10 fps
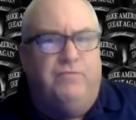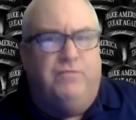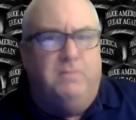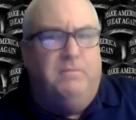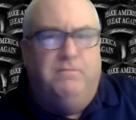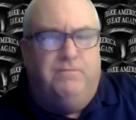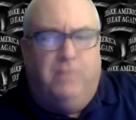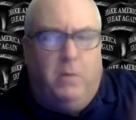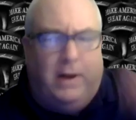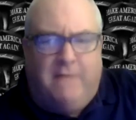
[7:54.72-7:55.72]
from
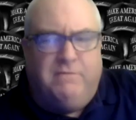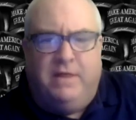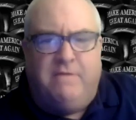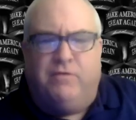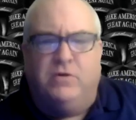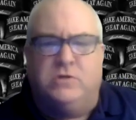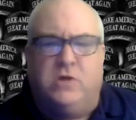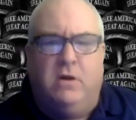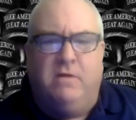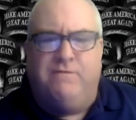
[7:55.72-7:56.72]
whenever they first
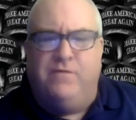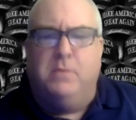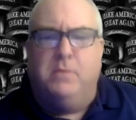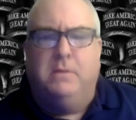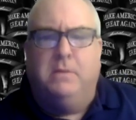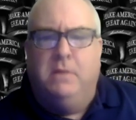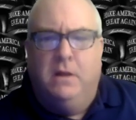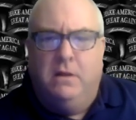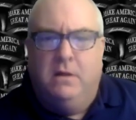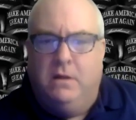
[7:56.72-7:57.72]
started filming them,
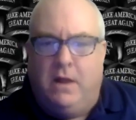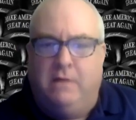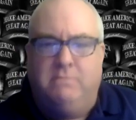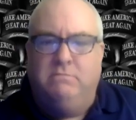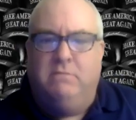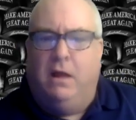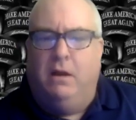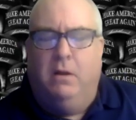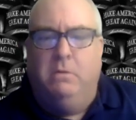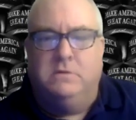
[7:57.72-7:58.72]
like, I
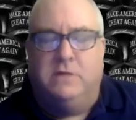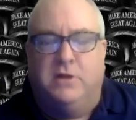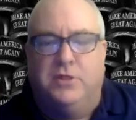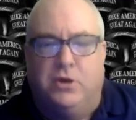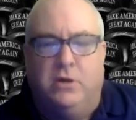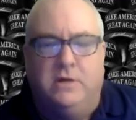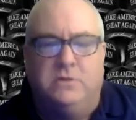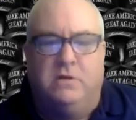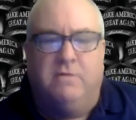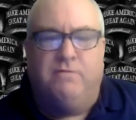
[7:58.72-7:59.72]
don't know, was that the 30s or the